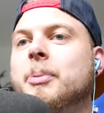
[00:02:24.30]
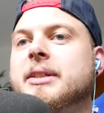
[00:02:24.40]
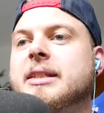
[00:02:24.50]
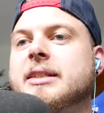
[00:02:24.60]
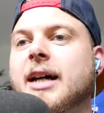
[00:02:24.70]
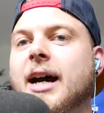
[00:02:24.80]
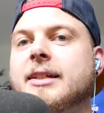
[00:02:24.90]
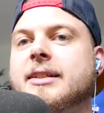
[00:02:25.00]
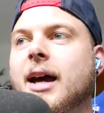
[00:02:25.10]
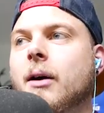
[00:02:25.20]
opposite
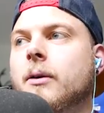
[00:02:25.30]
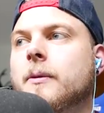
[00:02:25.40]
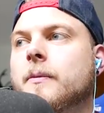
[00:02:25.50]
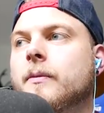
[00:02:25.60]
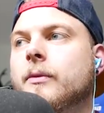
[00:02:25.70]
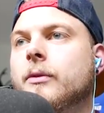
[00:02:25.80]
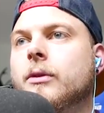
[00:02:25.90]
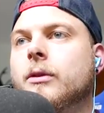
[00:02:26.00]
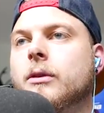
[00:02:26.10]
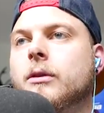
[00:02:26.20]
sides now? Wait,
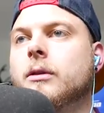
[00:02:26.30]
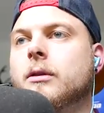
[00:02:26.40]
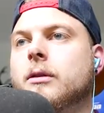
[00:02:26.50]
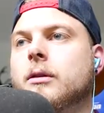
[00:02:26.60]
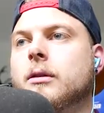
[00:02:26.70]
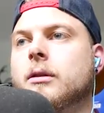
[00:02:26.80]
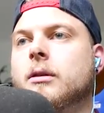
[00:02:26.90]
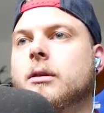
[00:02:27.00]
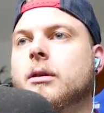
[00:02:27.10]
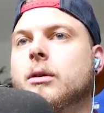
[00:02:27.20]
I'm on team now.
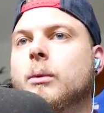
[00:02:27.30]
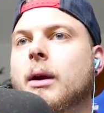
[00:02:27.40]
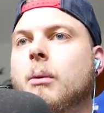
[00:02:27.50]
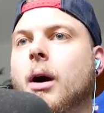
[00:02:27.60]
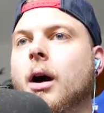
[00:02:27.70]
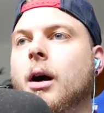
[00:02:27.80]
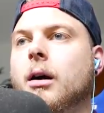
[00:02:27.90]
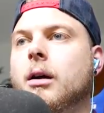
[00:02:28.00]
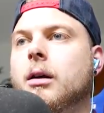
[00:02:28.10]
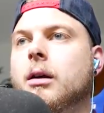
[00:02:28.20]
Wait,
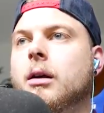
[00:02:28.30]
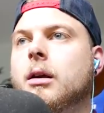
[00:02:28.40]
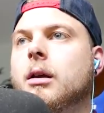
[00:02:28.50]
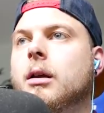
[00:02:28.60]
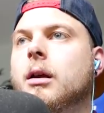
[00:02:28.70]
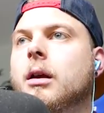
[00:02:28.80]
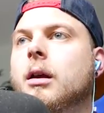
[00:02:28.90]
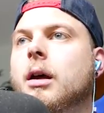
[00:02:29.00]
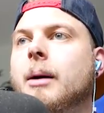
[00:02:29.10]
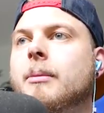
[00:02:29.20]
what? I am now Team
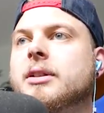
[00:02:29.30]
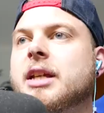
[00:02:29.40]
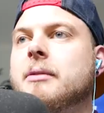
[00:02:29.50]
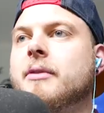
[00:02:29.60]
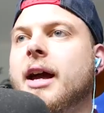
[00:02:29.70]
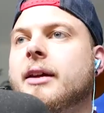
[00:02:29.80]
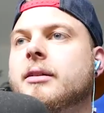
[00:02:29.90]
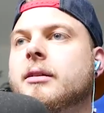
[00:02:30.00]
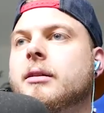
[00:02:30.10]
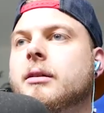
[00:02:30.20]
Red. I'm on Team Red.
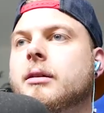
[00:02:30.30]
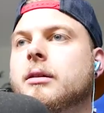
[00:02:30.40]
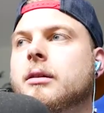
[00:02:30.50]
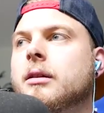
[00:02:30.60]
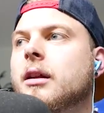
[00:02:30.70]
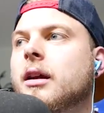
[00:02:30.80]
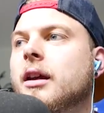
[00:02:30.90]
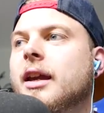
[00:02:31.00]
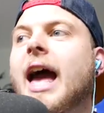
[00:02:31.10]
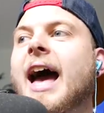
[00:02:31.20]

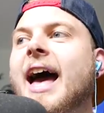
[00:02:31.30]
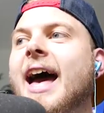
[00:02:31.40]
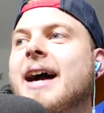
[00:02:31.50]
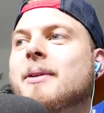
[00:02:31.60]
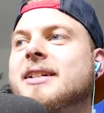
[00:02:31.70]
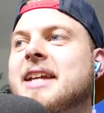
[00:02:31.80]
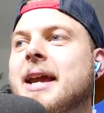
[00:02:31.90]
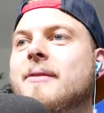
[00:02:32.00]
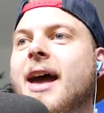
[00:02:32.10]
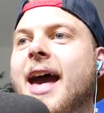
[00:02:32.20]
Yeah, what? I'm on
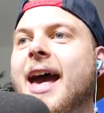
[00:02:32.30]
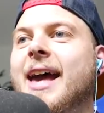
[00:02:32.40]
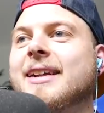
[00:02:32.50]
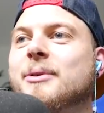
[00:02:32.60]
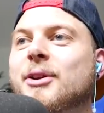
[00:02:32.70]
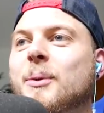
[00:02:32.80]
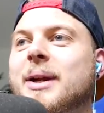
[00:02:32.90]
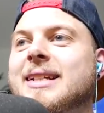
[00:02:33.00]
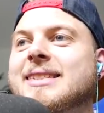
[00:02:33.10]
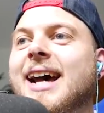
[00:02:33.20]
Team Red. We're on the
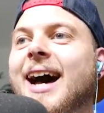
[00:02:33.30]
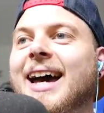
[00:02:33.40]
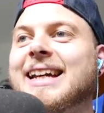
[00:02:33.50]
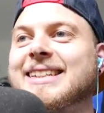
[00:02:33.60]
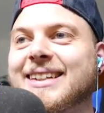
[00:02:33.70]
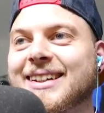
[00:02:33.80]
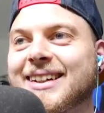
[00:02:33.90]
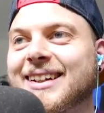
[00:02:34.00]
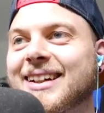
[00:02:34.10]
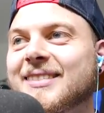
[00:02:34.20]
winning side.
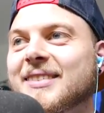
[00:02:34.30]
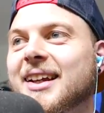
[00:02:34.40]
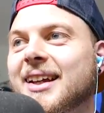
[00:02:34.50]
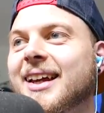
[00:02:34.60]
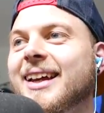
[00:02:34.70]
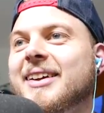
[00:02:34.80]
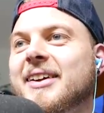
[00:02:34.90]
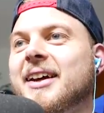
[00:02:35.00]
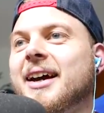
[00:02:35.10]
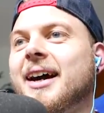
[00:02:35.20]
How did
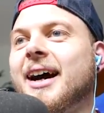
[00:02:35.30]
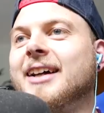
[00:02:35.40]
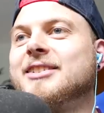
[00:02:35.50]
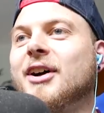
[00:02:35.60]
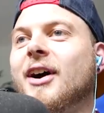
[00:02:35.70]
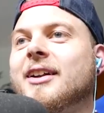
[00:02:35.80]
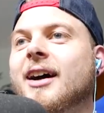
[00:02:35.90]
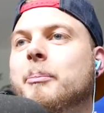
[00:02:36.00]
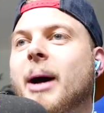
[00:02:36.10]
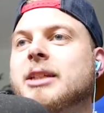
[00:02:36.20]
that happen? I don't
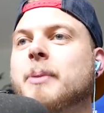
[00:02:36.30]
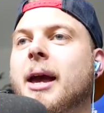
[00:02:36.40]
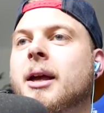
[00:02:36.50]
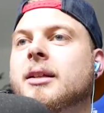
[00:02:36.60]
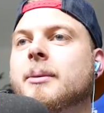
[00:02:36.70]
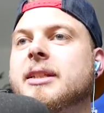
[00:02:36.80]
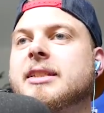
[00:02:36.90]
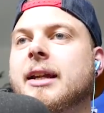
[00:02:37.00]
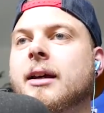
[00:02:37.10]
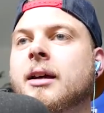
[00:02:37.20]
know. Pass me. So I'm in the
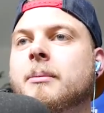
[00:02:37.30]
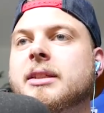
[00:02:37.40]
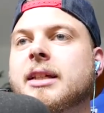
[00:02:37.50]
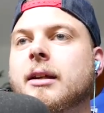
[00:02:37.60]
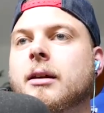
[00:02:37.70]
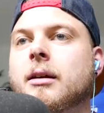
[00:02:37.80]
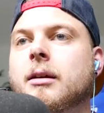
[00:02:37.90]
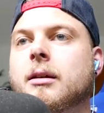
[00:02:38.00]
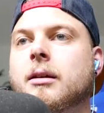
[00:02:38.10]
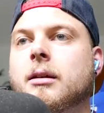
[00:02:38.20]
centre. I'm in the centre.
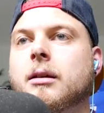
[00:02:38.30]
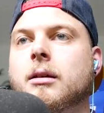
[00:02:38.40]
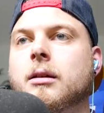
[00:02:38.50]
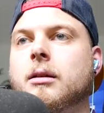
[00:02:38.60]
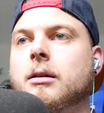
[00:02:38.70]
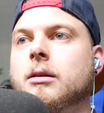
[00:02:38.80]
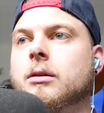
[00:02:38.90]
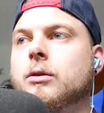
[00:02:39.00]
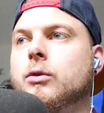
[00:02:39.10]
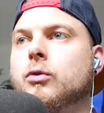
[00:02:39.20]
Wait, wait. You switched to
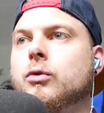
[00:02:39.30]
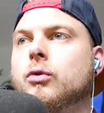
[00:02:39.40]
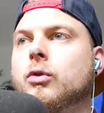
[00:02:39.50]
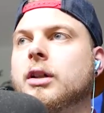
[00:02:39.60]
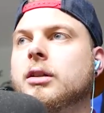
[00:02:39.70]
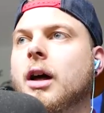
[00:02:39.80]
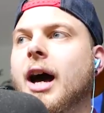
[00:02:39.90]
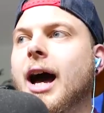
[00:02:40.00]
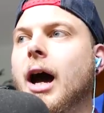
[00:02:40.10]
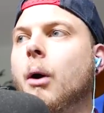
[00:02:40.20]
my team. I don't know
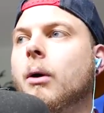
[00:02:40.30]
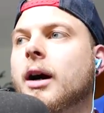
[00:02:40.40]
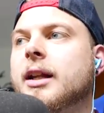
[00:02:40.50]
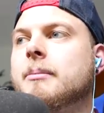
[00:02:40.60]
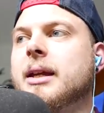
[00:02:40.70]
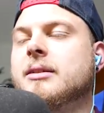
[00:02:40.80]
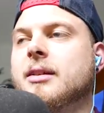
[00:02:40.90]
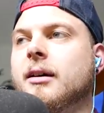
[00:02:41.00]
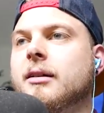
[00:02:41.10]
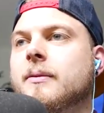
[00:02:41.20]
how. I didn't mean
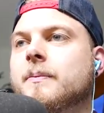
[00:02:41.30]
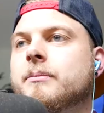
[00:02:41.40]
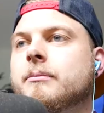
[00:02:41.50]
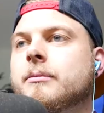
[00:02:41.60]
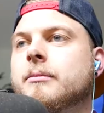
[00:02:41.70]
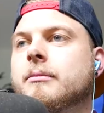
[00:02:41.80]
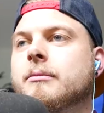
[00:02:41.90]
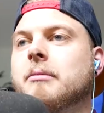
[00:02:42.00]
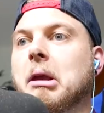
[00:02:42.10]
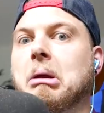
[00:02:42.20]
to. I
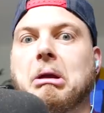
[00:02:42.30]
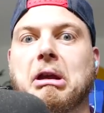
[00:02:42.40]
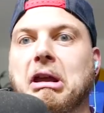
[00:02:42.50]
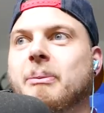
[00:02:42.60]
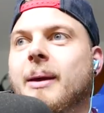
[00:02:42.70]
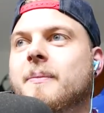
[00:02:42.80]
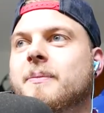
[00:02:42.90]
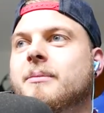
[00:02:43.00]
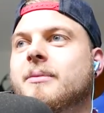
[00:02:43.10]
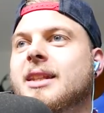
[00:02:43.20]
don't know. That maybe, is
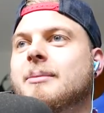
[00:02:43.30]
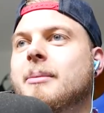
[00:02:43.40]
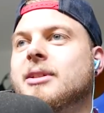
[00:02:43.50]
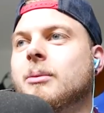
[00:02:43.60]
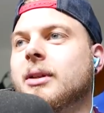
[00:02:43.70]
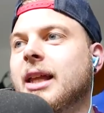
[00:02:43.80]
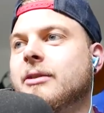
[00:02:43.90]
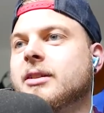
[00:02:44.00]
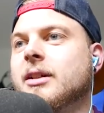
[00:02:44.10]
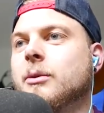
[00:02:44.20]
weird, man. Maybe someone
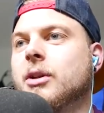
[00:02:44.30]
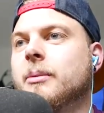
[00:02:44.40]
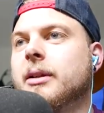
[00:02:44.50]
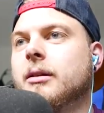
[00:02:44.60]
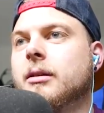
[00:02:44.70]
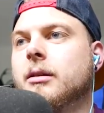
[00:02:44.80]
left. Is anyone coming?